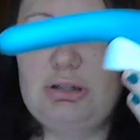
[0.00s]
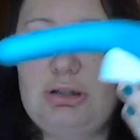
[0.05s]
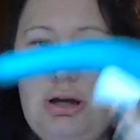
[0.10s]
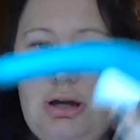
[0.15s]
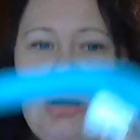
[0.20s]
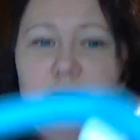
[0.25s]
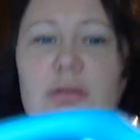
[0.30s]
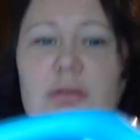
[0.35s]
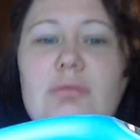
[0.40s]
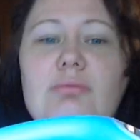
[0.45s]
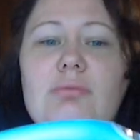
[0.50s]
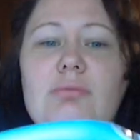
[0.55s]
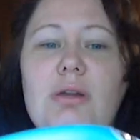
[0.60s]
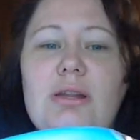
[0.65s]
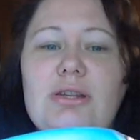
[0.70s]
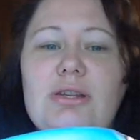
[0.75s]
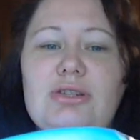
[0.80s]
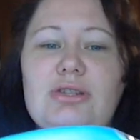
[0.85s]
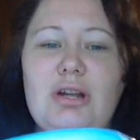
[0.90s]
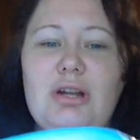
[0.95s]
dock while
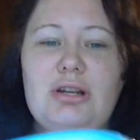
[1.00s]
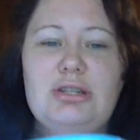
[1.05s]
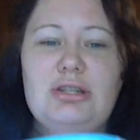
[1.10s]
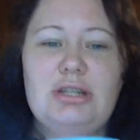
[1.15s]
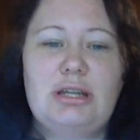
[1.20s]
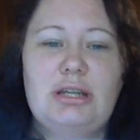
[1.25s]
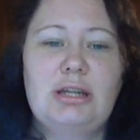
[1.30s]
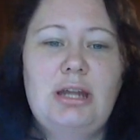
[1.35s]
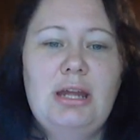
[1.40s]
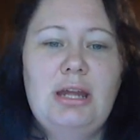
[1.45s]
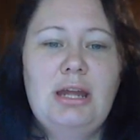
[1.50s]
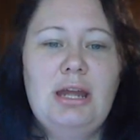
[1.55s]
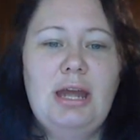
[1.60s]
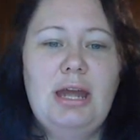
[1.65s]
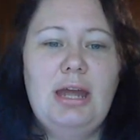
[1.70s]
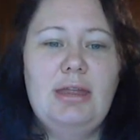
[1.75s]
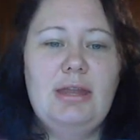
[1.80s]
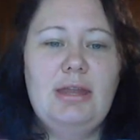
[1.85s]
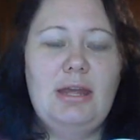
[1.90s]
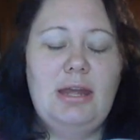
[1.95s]
it's charging,
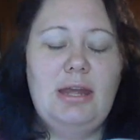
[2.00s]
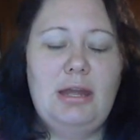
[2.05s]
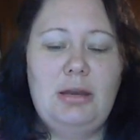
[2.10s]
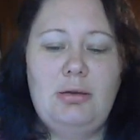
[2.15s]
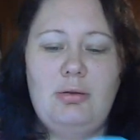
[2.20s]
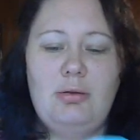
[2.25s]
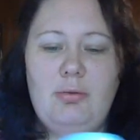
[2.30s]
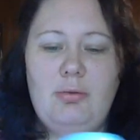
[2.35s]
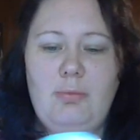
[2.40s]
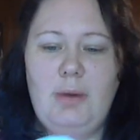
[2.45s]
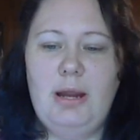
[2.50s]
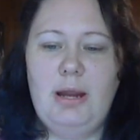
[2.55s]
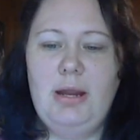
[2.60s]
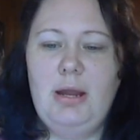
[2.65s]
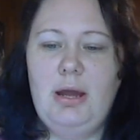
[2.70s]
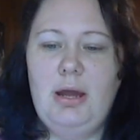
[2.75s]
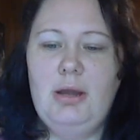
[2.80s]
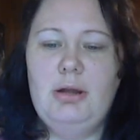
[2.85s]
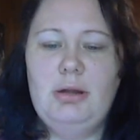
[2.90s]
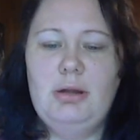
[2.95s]
and then
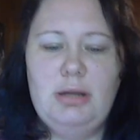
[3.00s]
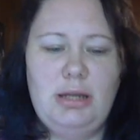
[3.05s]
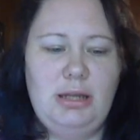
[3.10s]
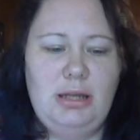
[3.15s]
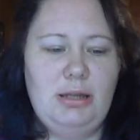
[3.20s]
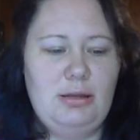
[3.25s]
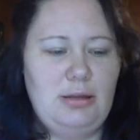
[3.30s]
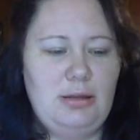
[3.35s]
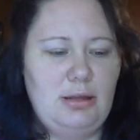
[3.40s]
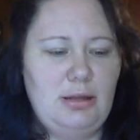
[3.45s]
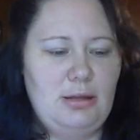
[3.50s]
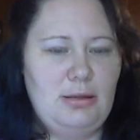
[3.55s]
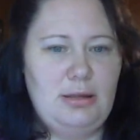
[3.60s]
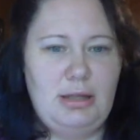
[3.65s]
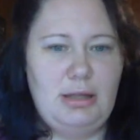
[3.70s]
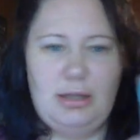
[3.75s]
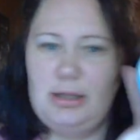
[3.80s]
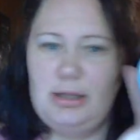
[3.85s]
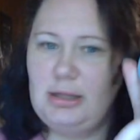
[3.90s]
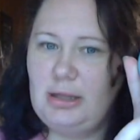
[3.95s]
right underneath
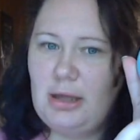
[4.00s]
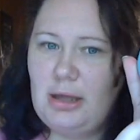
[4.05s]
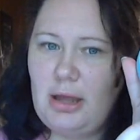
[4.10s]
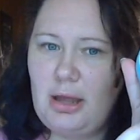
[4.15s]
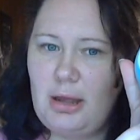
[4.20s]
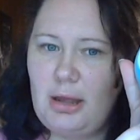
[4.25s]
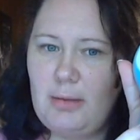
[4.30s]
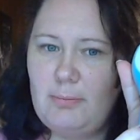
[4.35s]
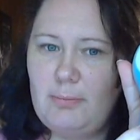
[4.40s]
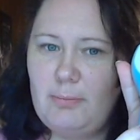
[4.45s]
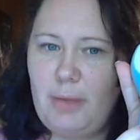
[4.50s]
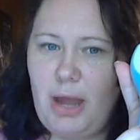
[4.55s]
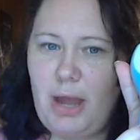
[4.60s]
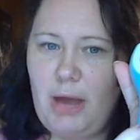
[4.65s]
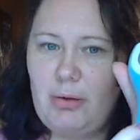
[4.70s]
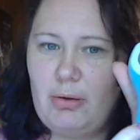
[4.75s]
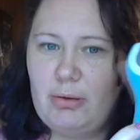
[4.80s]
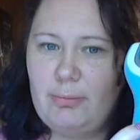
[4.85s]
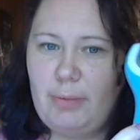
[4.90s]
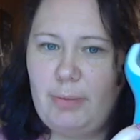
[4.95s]
the
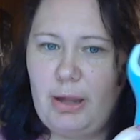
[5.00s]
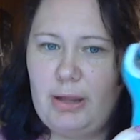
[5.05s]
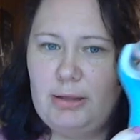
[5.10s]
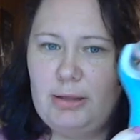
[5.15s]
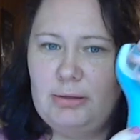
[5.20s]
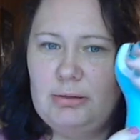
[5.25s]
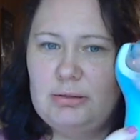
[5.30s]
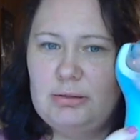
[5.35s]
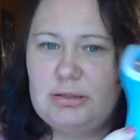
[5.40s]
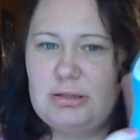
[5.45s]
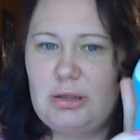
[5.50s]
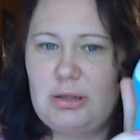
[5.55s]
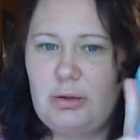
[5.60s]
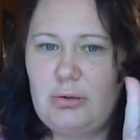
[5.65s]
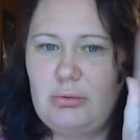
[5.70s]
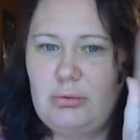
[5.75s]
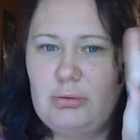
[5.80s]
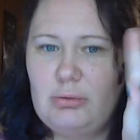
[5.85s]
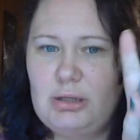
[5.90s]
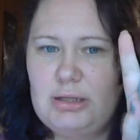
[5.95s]
power button,
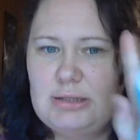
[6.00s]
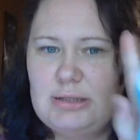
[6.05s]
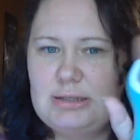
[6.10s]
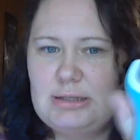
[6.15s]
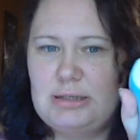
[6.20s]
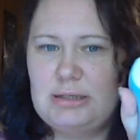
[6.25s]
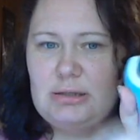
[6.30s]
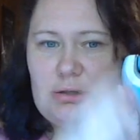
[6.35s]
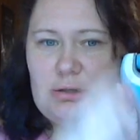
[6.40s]
so let's see,